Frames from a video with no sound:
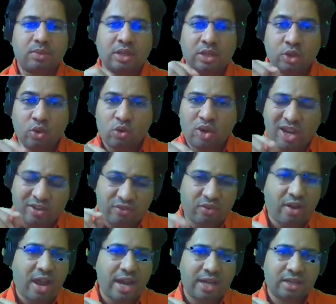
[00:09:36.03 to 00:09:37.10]
you can
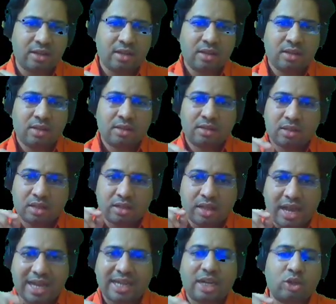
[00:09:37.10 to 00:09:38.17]
find the
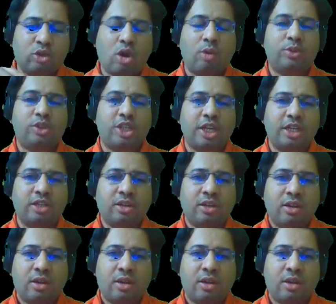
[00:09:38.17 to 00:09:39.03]
direct object